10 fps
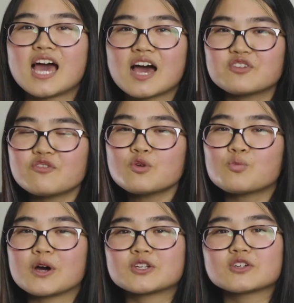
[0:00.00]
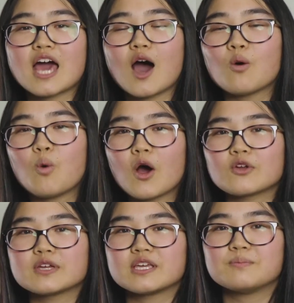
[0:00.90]
Have you ever wondered how
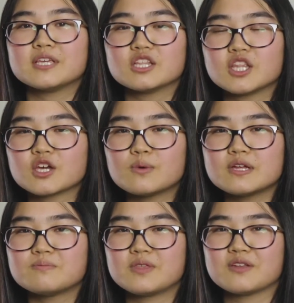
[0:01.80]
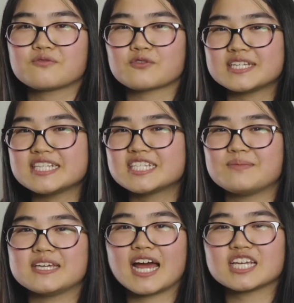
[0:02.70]
water can be a liquid, then freeze to
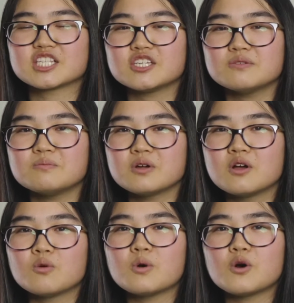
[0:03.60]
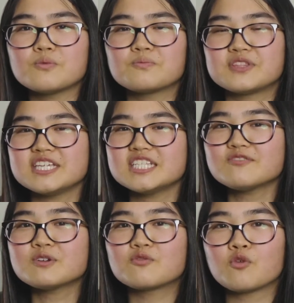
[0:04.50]
be an ice cube? Well, these
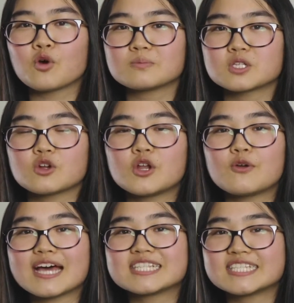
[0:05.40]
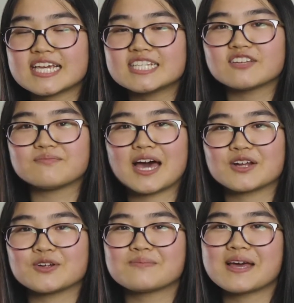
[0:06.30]
different forms are known as states of
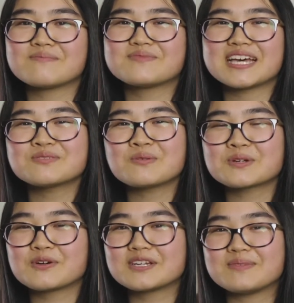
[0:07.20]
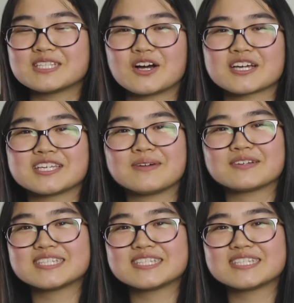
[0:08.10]
matter, and that's what we're going to be talking about